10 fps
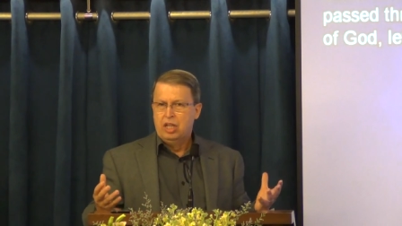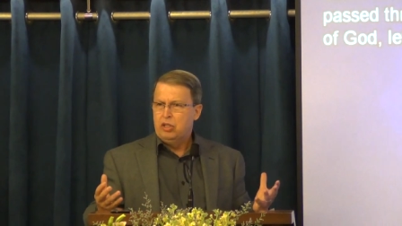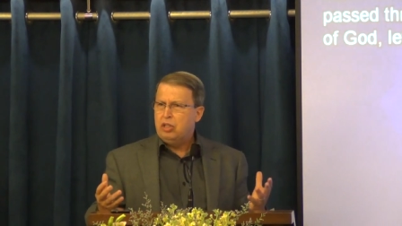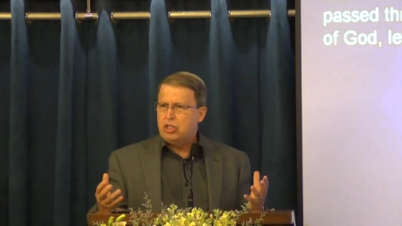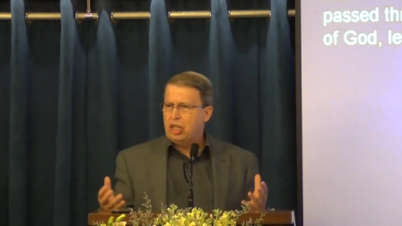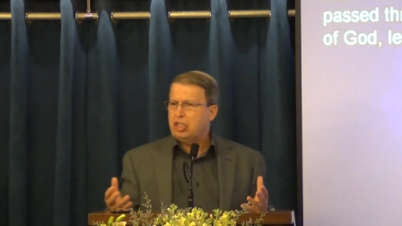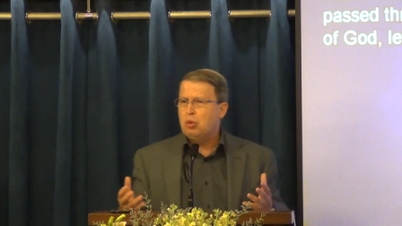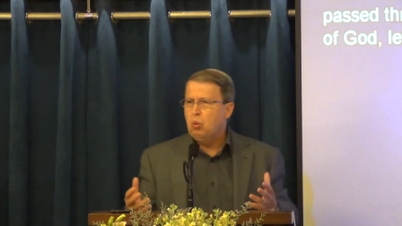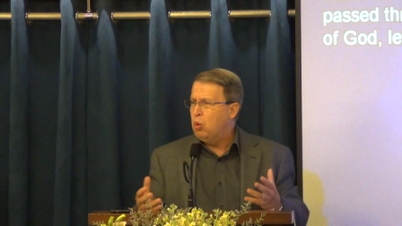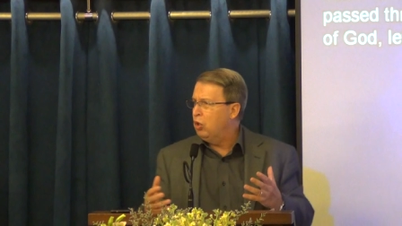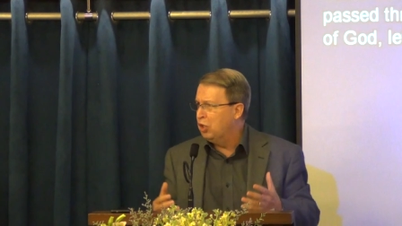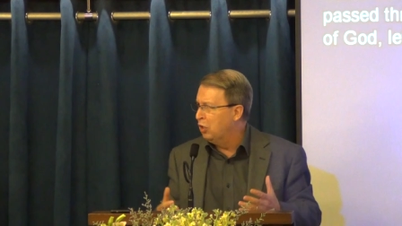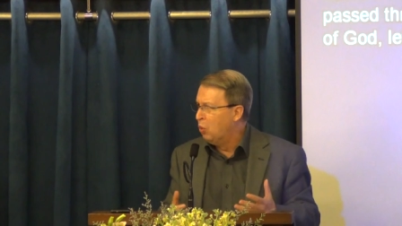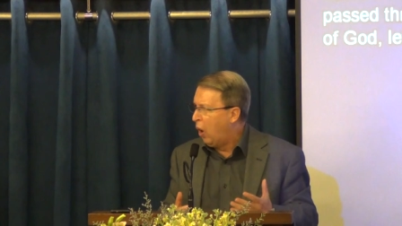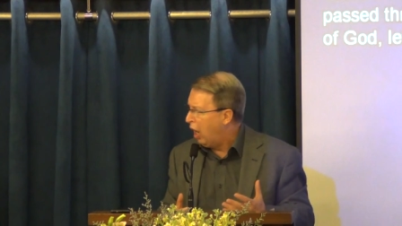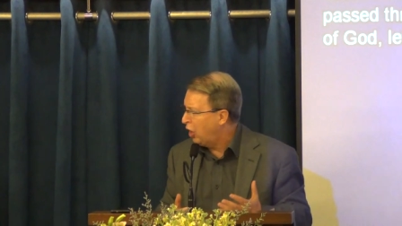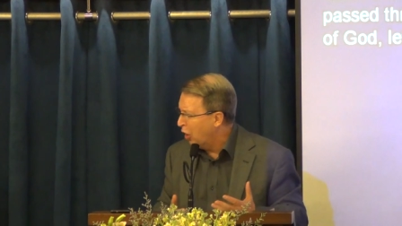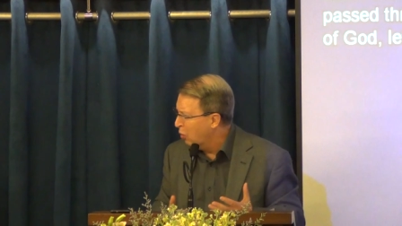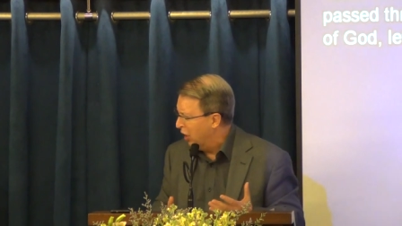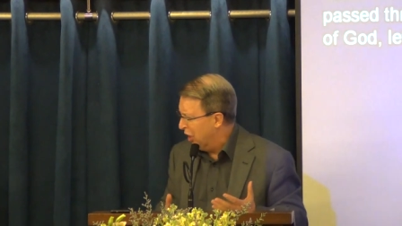You just wouldn't walk
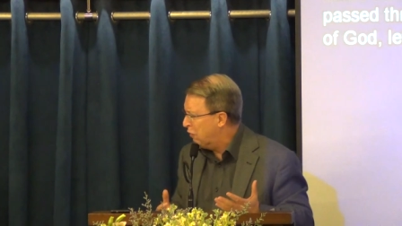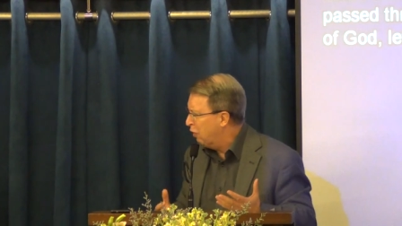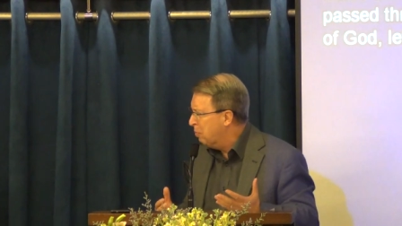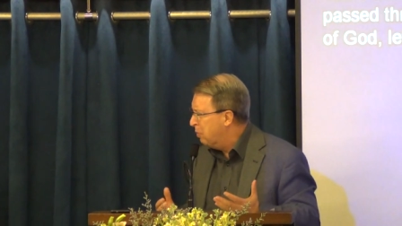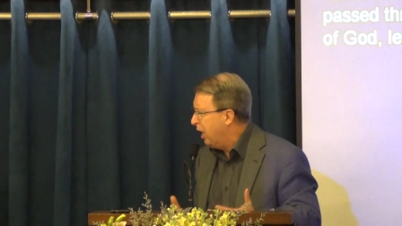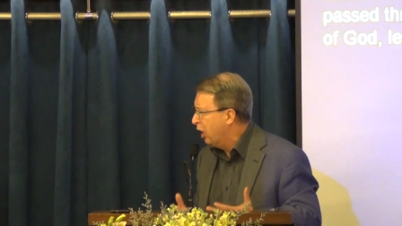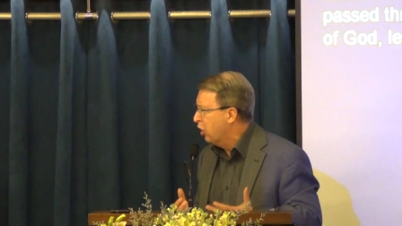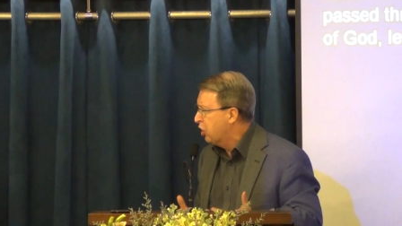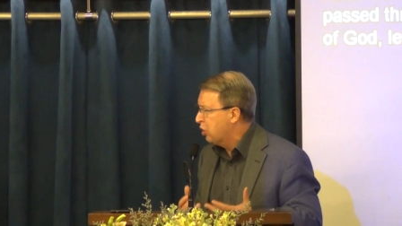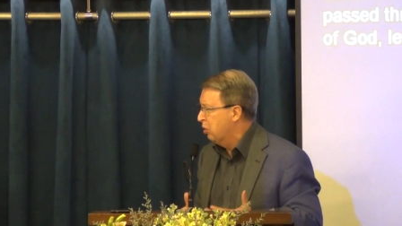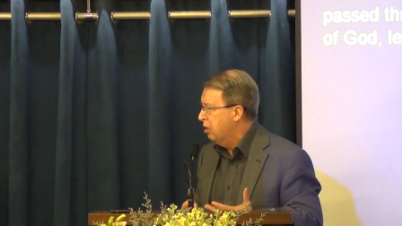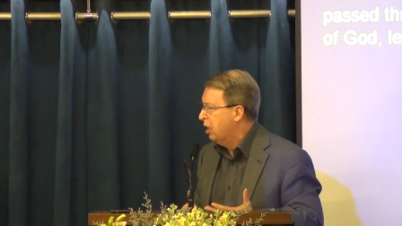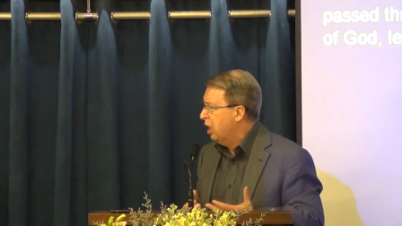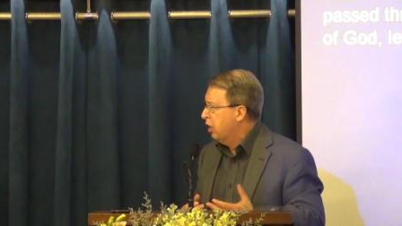away from being a Jew.